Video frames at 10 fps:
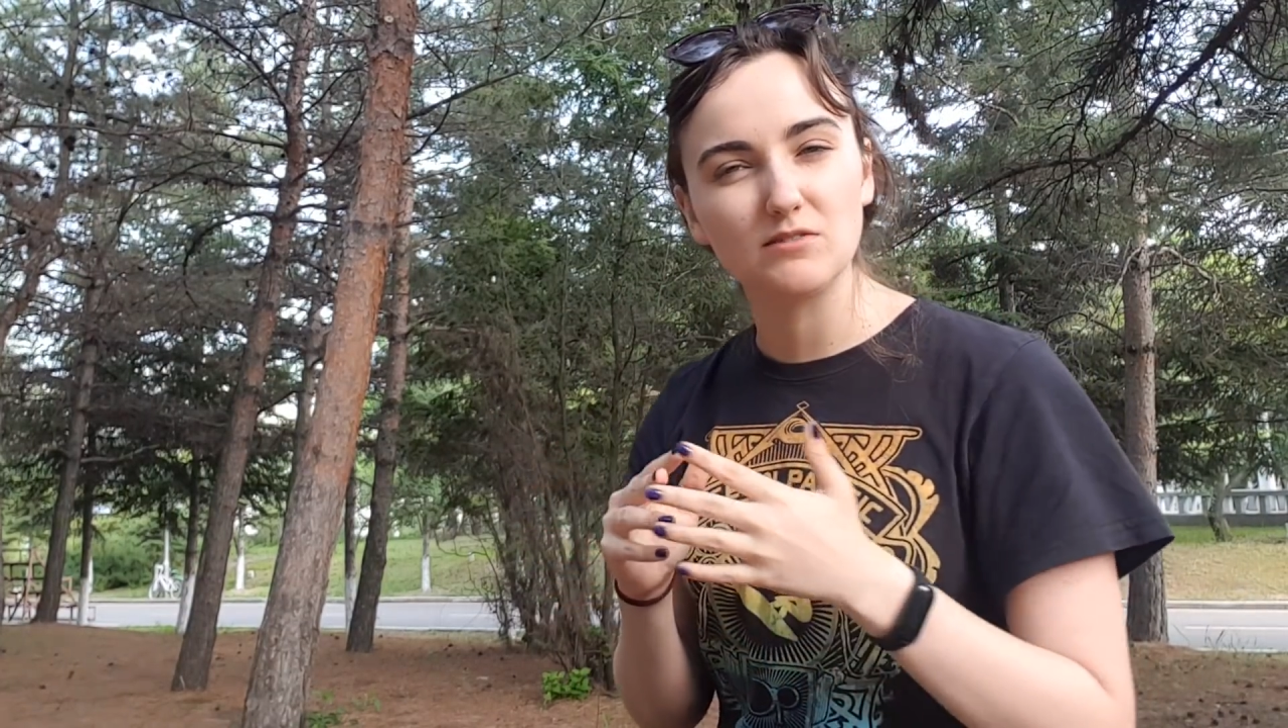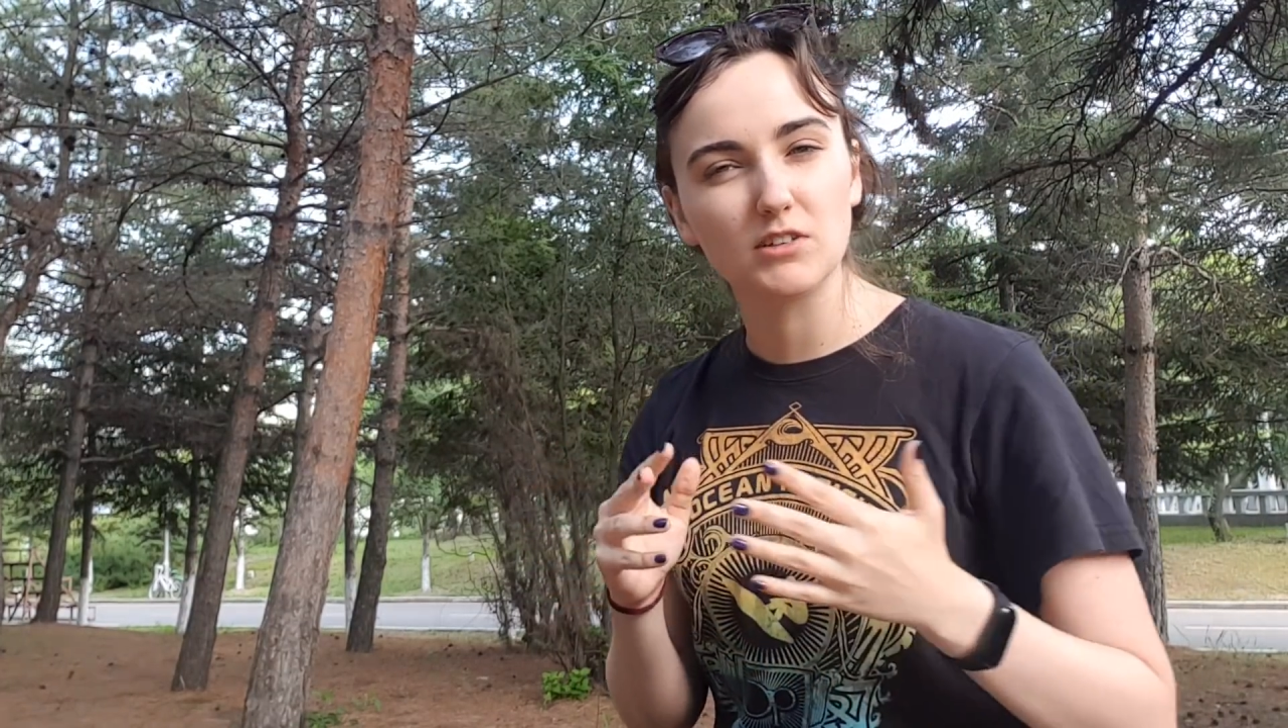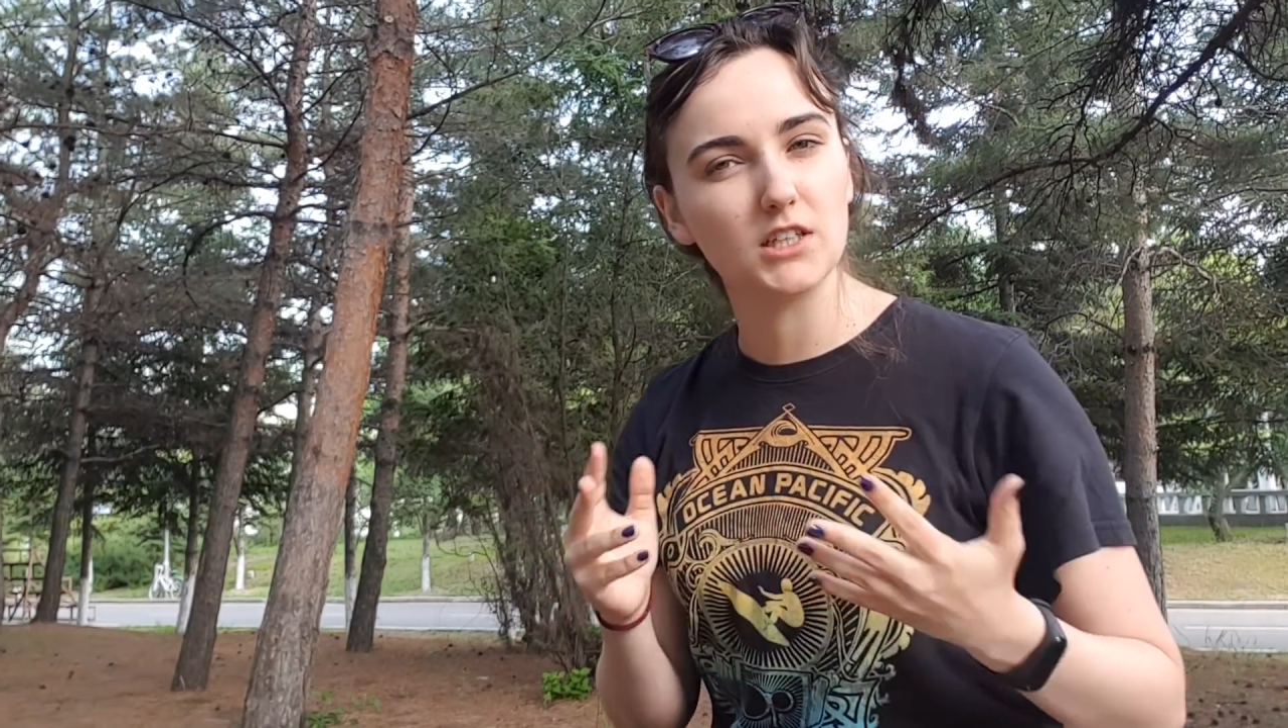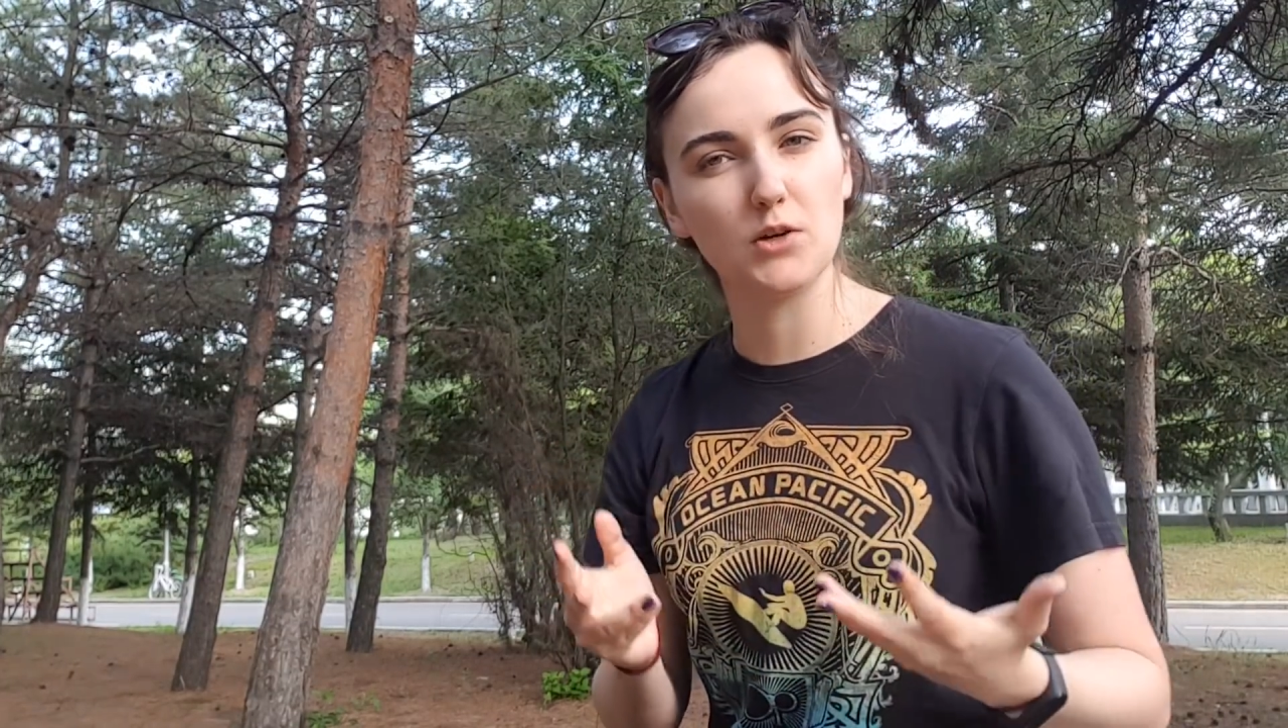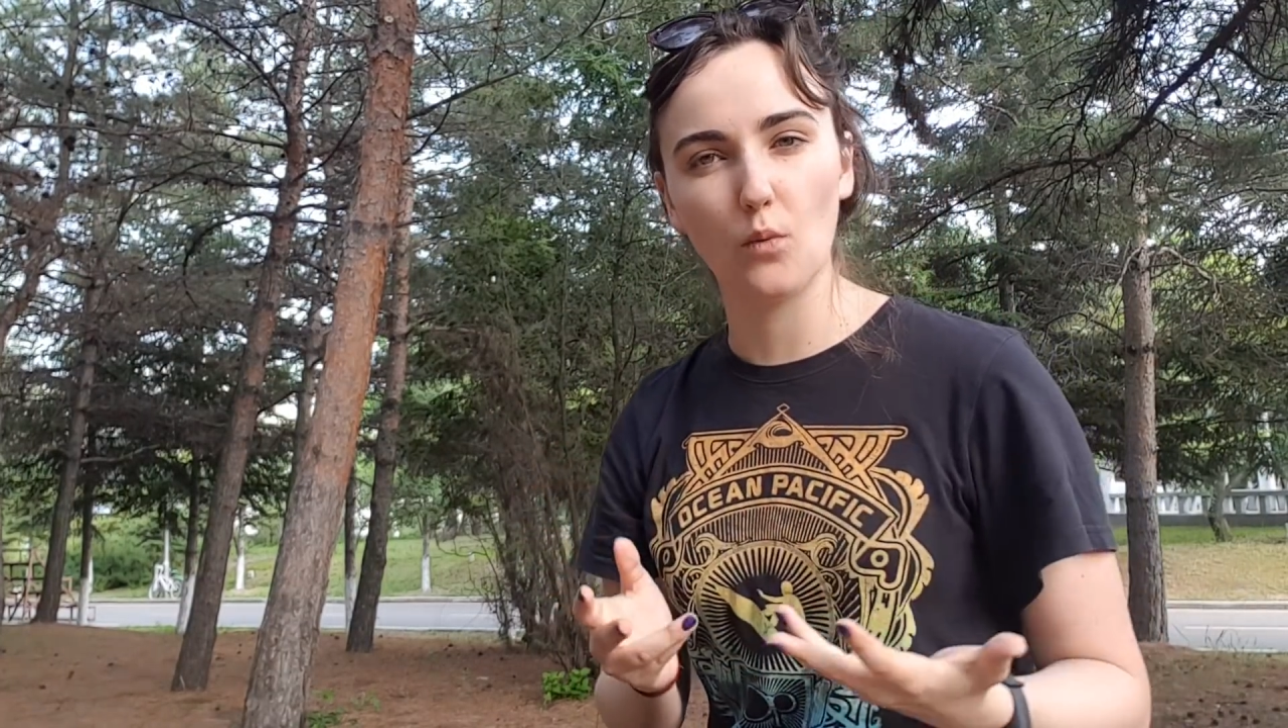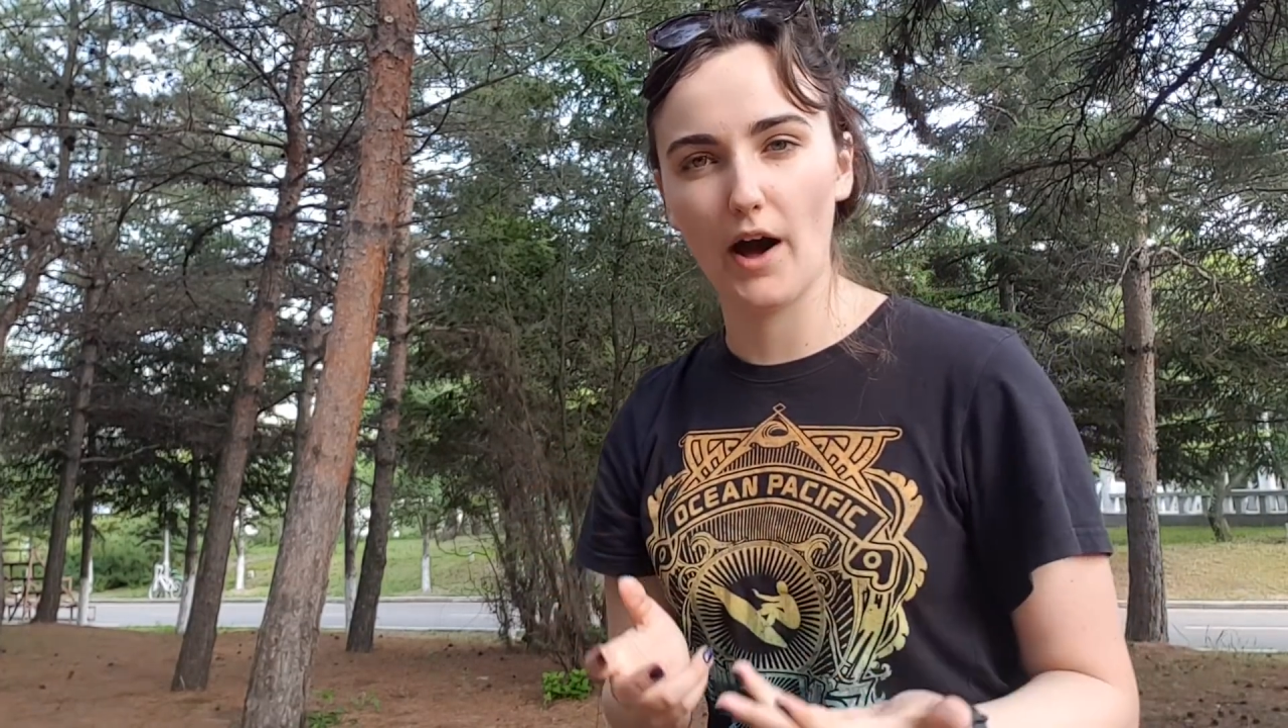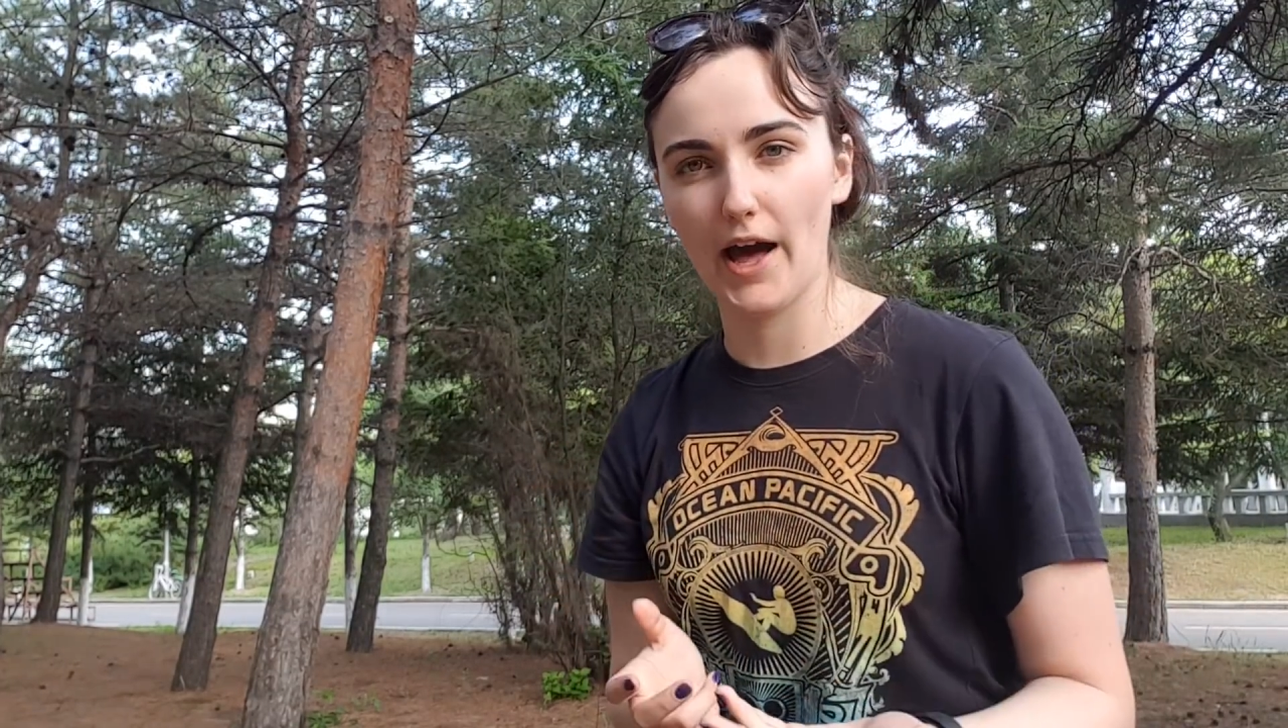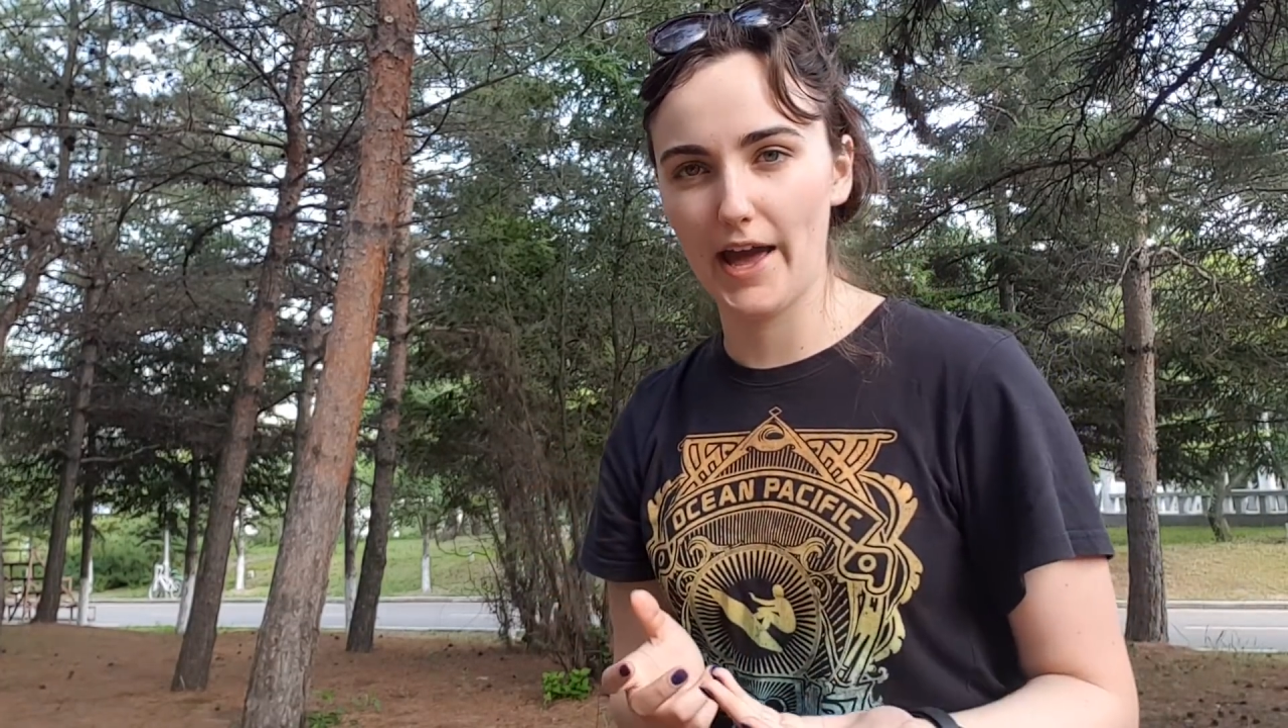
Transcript: really why